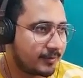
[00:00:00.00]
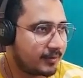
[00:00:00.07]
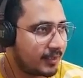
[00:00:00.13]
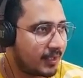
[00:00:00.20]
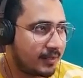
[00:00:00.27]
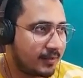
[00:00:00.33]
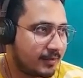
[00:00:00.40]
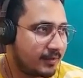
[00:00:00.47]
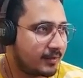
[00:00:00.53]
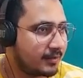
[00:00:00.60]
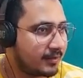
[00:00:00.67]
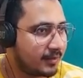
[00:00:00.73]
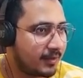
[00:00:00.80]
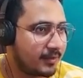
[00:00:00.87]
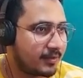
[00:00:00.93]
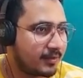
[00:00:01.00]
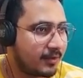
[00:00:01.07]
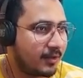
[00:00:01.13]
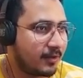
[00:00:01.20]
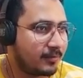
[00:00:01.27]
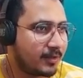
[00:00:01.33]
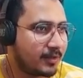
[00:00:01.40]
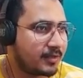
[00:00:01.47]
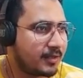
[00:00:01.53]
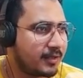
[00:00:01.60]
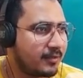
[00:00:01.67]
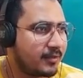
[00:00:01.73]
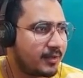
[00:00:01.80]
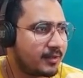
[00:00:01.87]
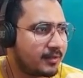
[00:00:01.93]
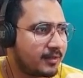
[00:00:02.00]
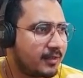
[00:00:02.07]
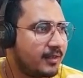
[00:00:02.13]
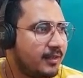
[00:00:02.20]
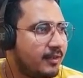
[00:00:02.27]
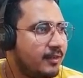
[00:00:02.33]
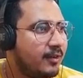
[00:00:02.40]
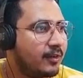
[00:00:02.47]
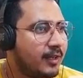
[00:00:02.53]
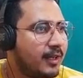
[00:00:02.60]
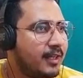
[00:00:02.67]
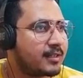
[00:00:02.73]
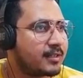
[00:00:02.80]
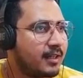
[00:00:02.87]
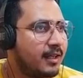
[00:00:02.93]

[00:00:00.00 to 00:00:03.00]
Yes. All of this thing you can see. Okay, let's